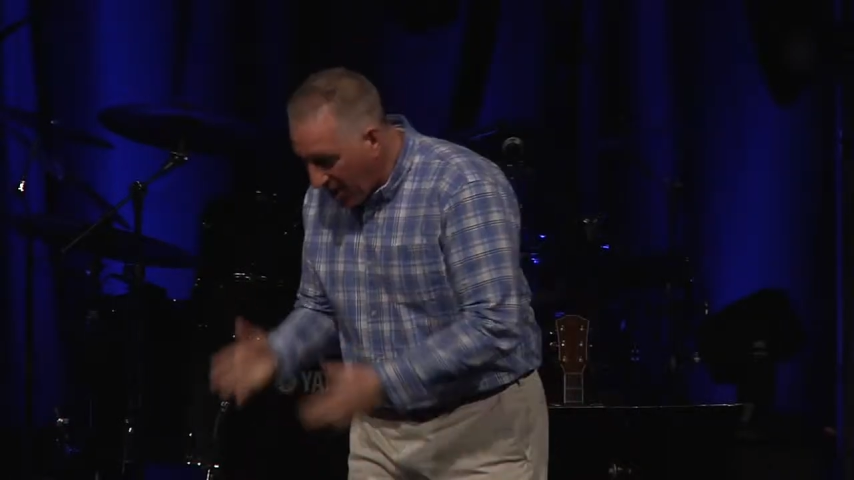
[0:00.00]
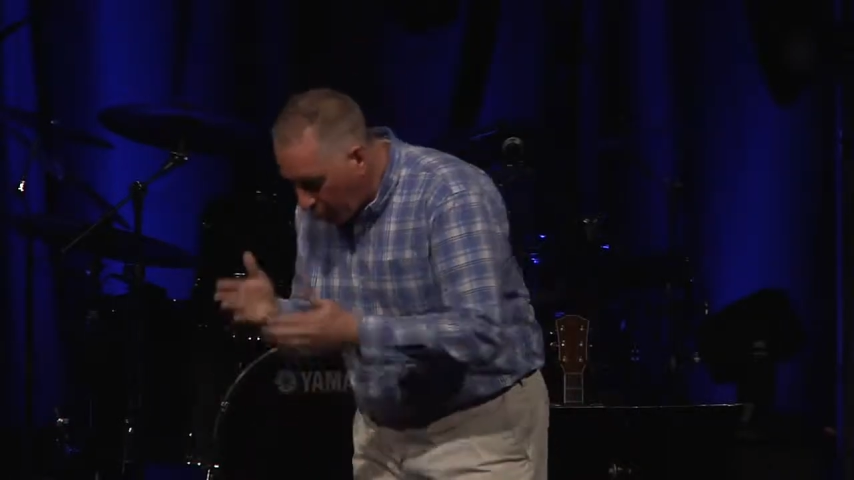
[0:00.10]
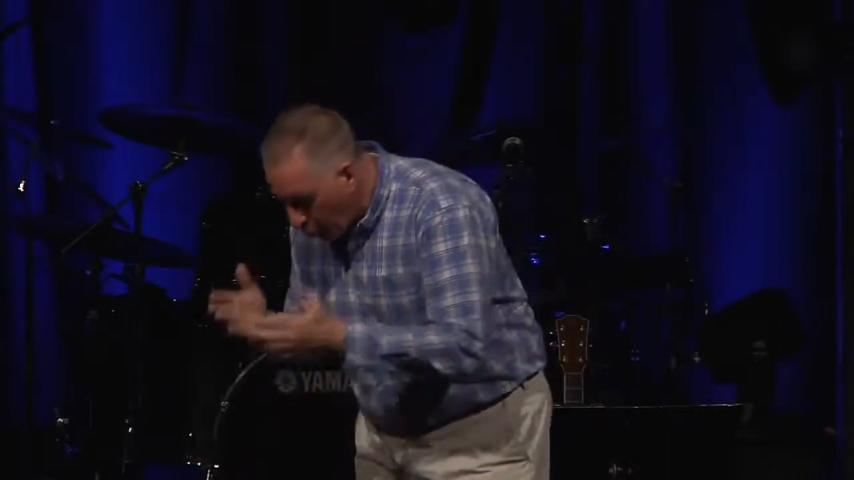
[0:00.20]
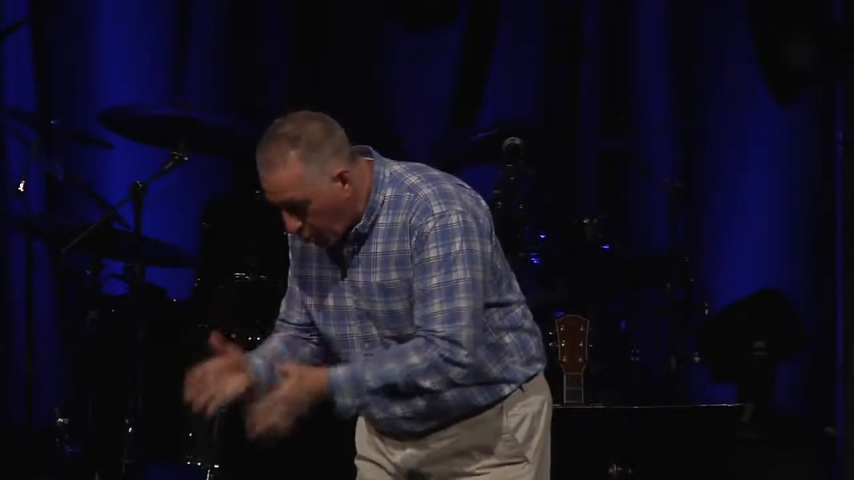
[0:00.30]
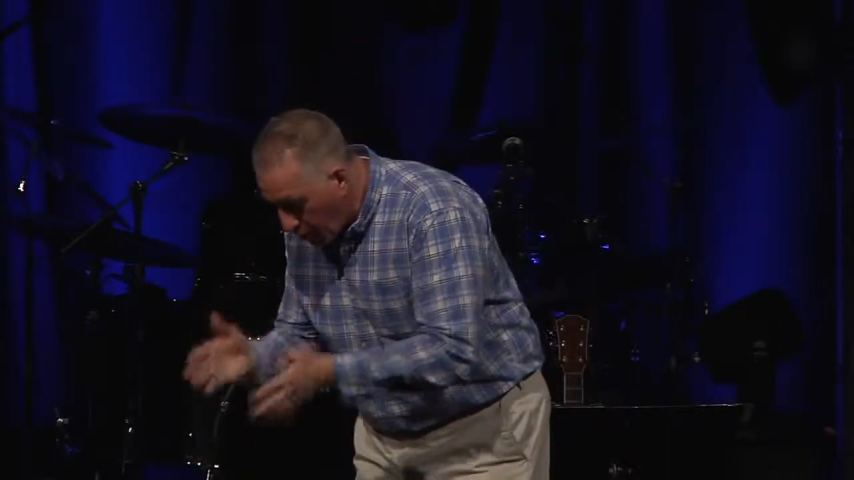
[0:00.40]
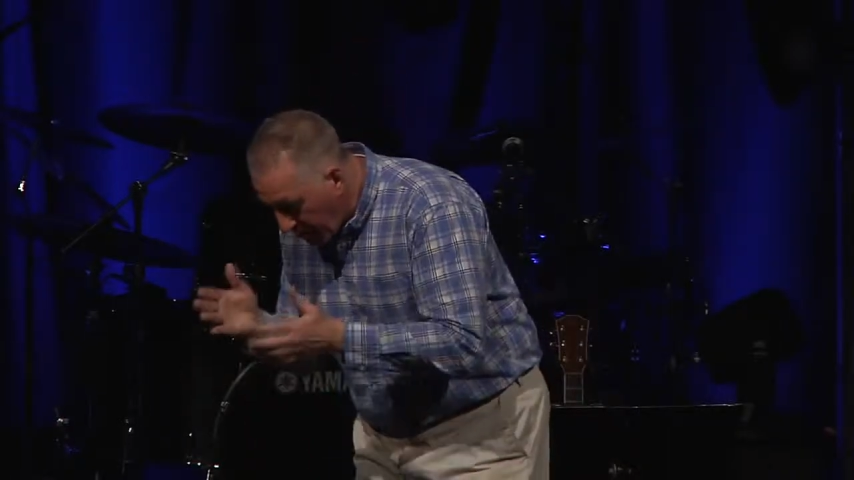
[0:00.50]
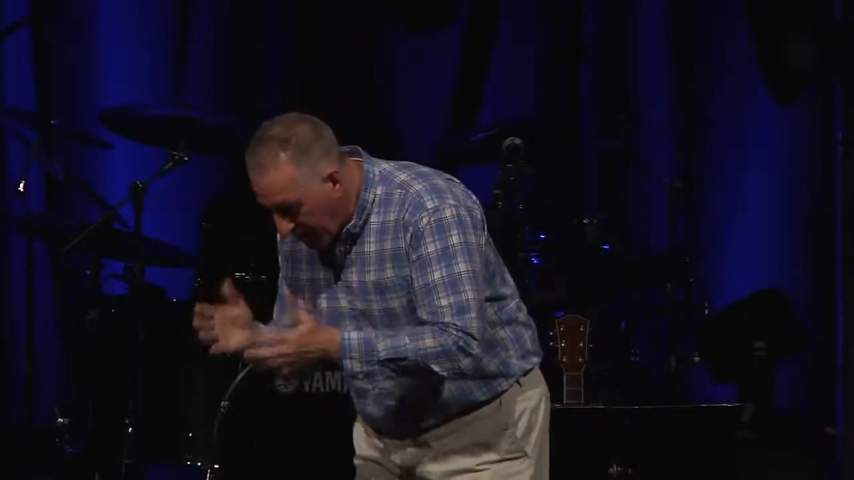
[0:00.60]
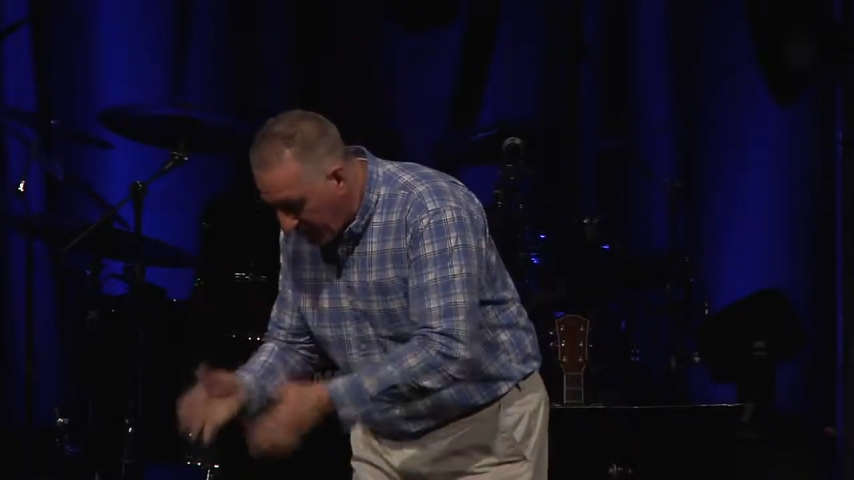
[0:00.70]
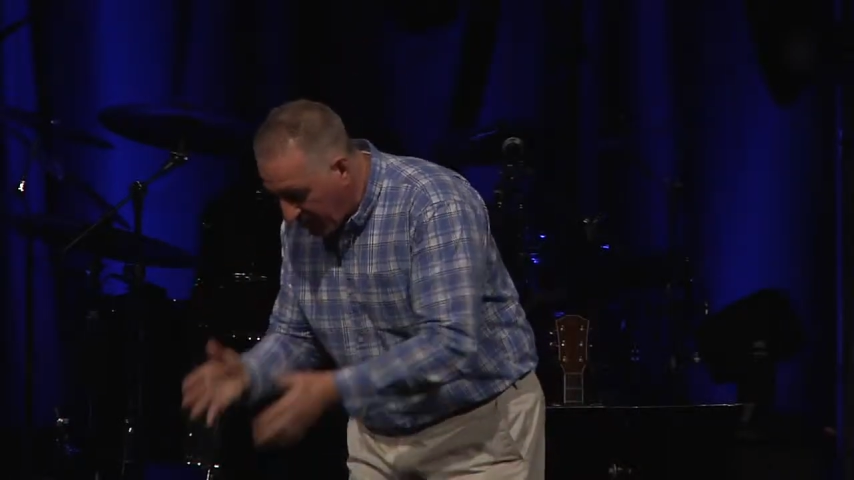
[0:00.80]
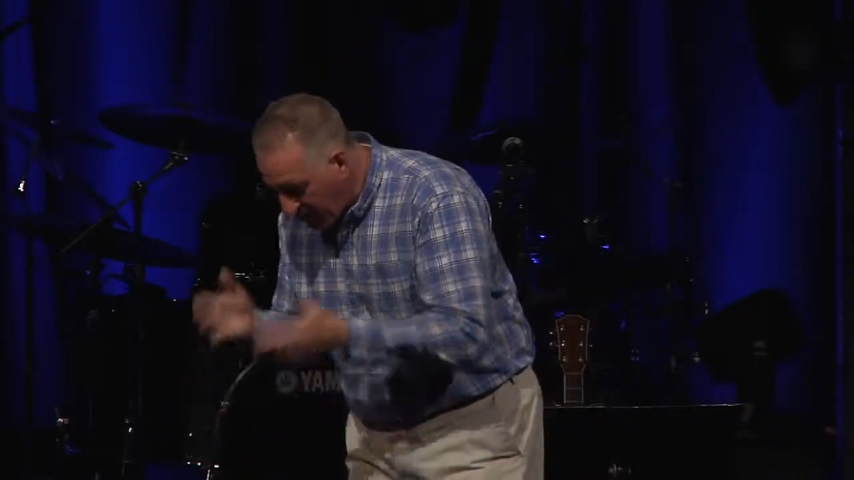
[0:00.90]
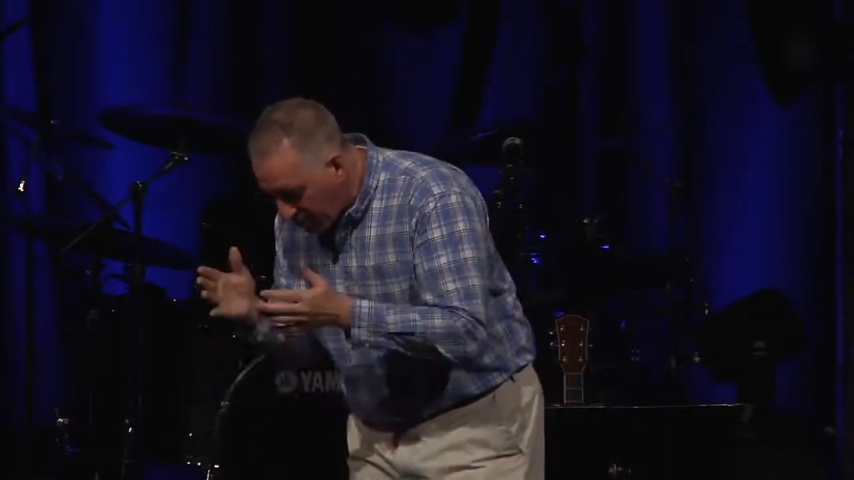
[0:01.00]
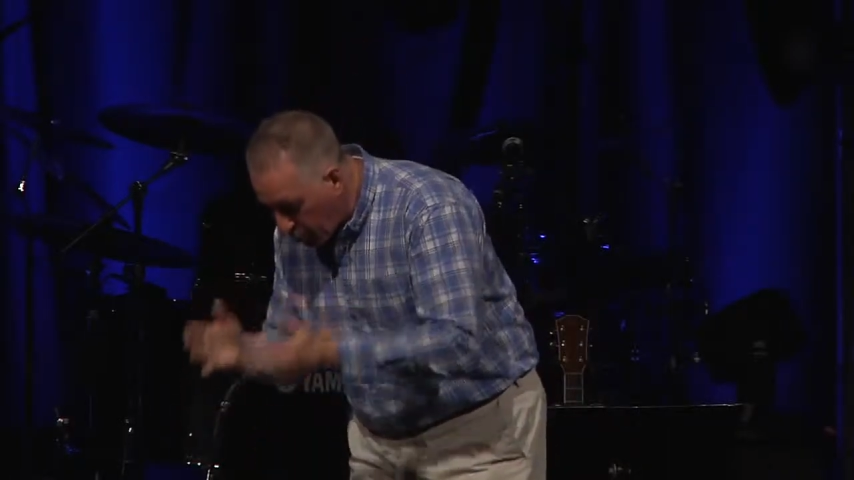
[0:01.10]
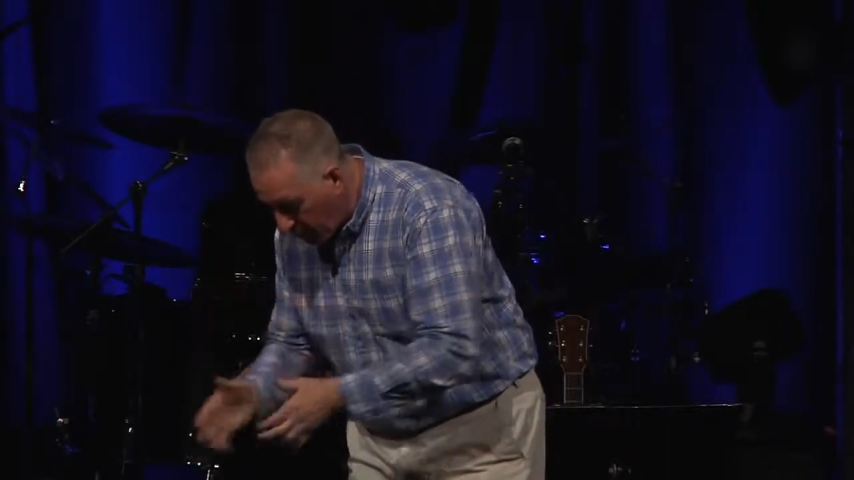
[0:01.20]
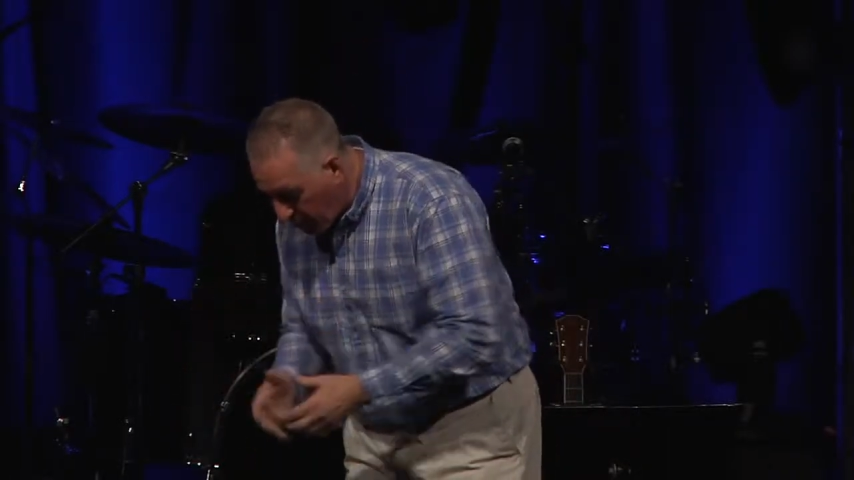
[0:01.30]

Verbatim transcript: The Word became flesh and dwelt